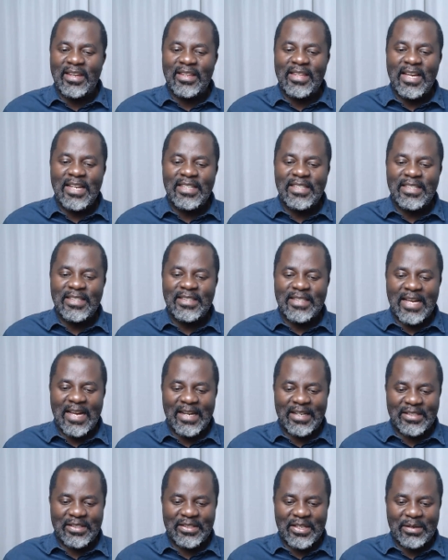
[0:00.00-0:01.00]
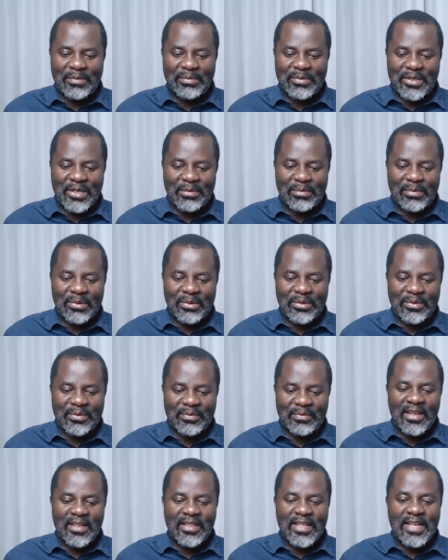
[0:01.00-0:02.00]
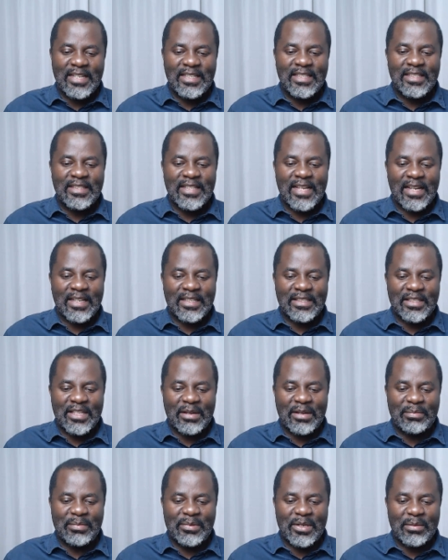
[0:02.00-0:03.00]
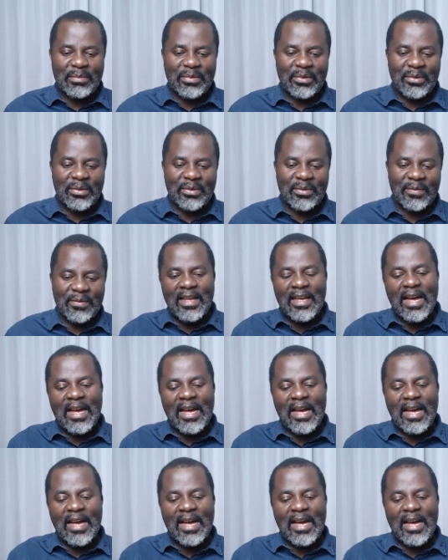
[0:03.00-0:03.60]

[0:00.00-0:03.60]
That is acceptable. That is acceptable.